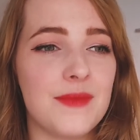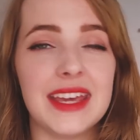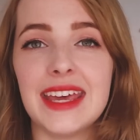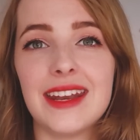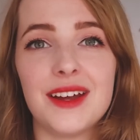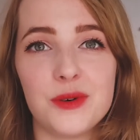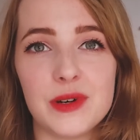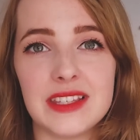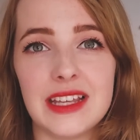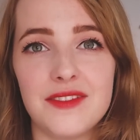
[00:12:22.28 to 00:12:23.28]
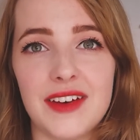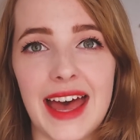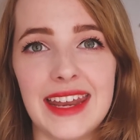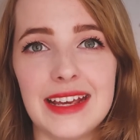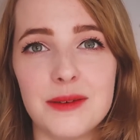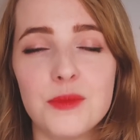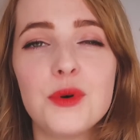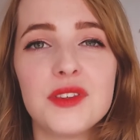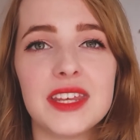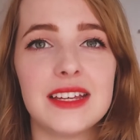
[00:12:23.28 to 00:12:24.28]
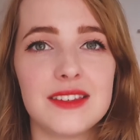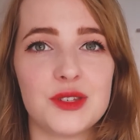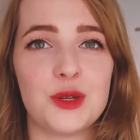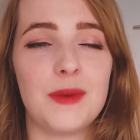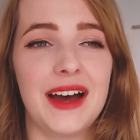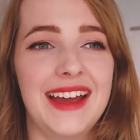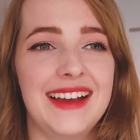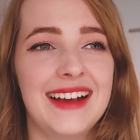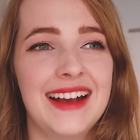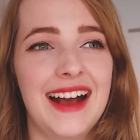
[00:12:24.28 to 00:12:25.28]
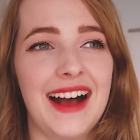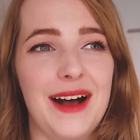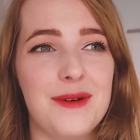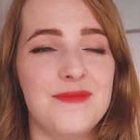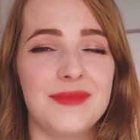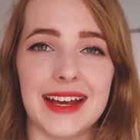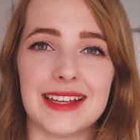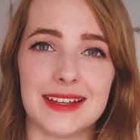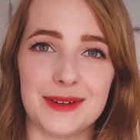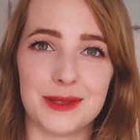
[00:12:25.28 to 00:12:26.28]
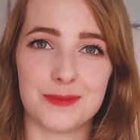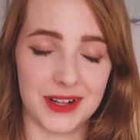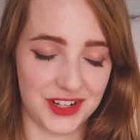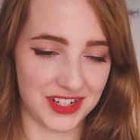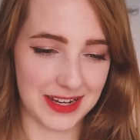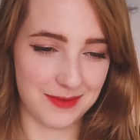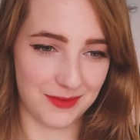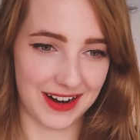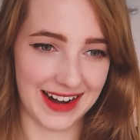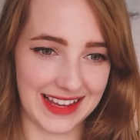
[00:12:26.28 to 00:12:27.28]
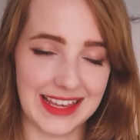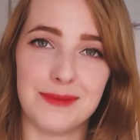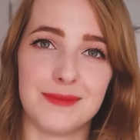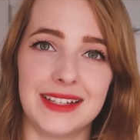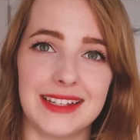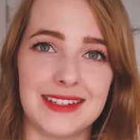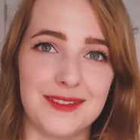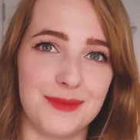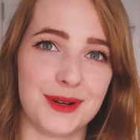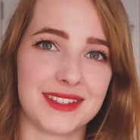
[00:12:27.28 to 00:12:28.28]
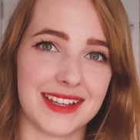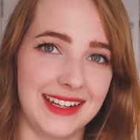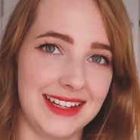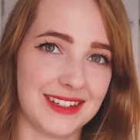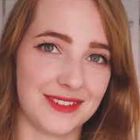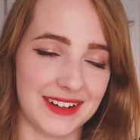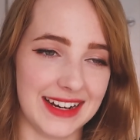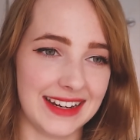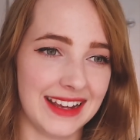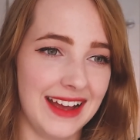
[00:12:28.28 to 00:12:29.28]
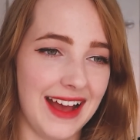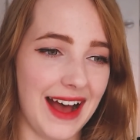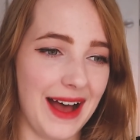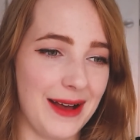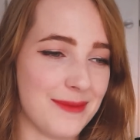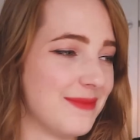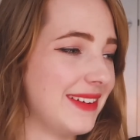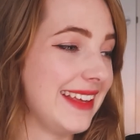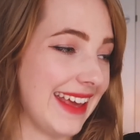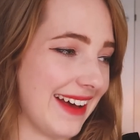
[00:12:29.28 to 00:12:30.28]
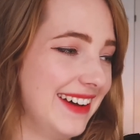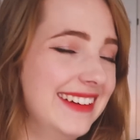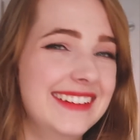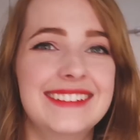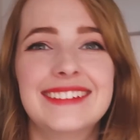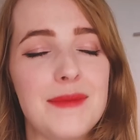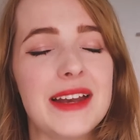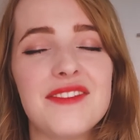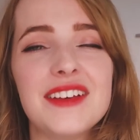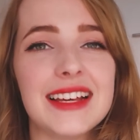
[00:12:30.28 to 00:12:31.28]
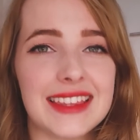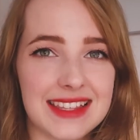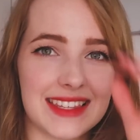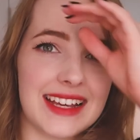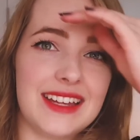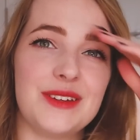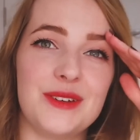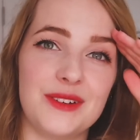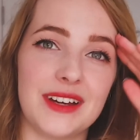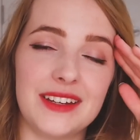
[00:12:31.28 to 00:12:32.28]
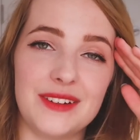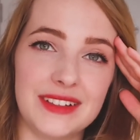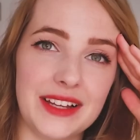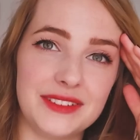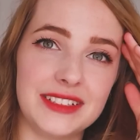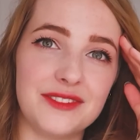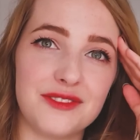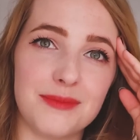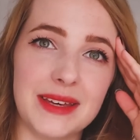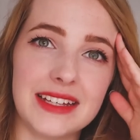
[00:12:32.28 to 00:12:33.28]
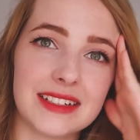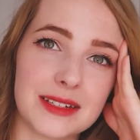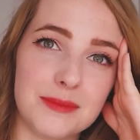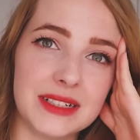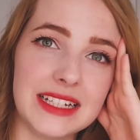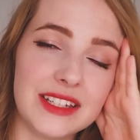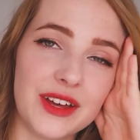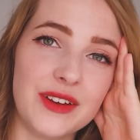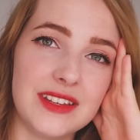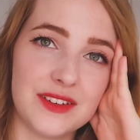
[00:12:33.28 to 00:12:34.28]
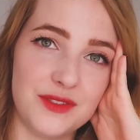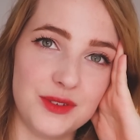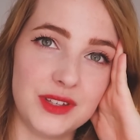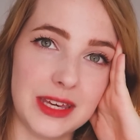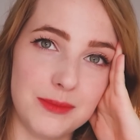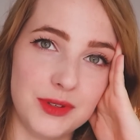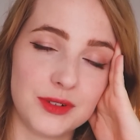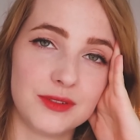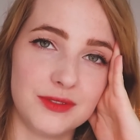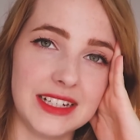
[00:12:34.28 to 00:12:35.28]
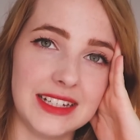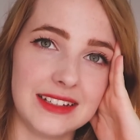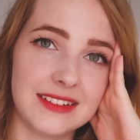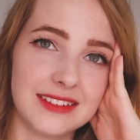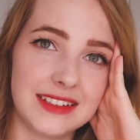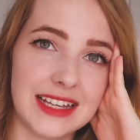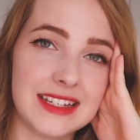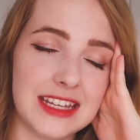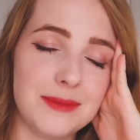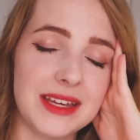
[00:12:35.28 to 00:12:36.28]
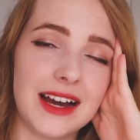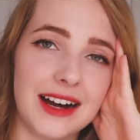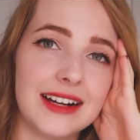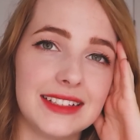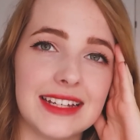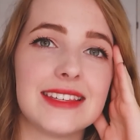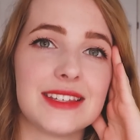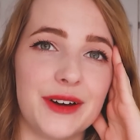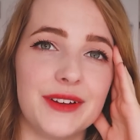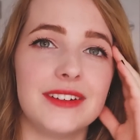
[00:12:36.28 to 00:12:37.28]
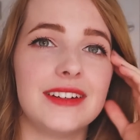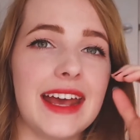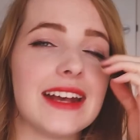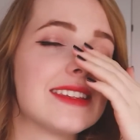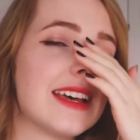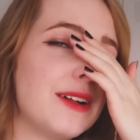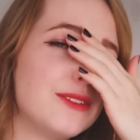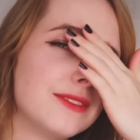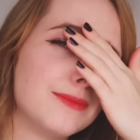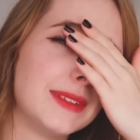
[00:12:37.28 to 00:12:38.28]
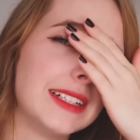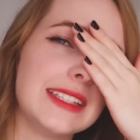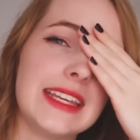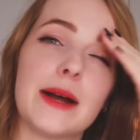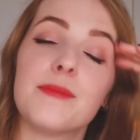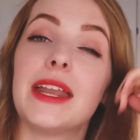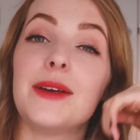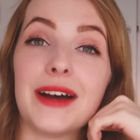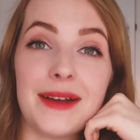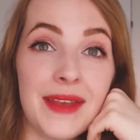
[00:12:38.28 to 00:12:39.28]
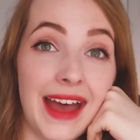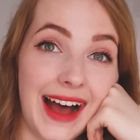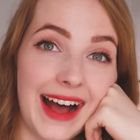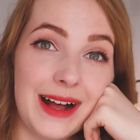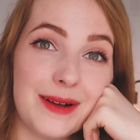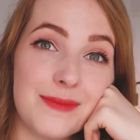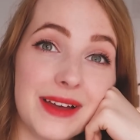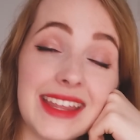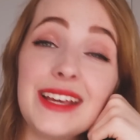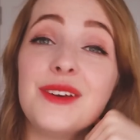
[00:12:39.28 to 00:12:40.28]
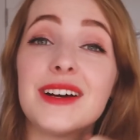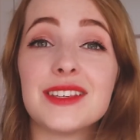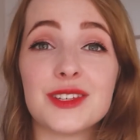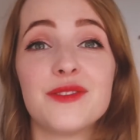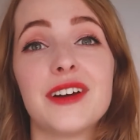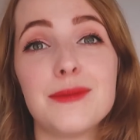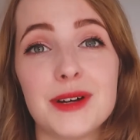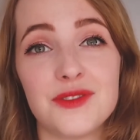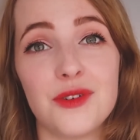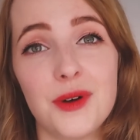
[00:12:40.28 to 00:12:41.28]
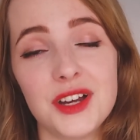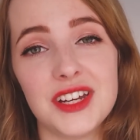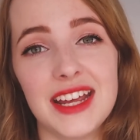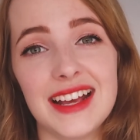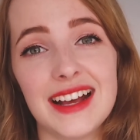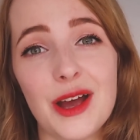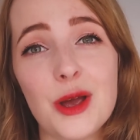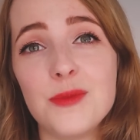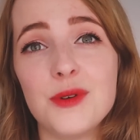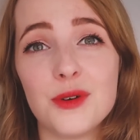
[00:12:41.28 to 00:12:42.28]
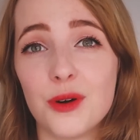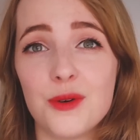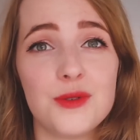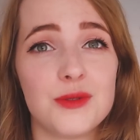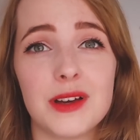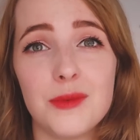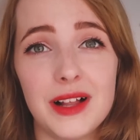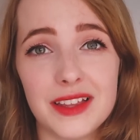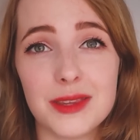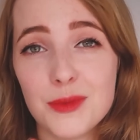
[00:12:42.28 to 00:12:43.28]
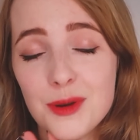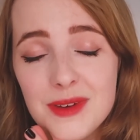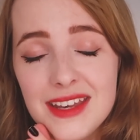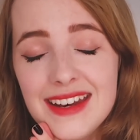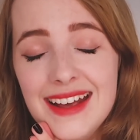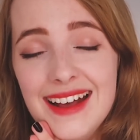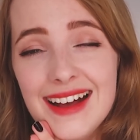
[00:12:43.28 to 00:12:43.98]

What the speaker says: Again, I always love adding more things to my Excel spreadsheet where I keep my list of books I need to read. Yeah, I mean, I feel like that's like a new level of being a complete nerd, is if you keep your reading like TBR list on Excel. But yeah, anyway, thank you guys so very much for watching. I hope you're all doing well at the moment.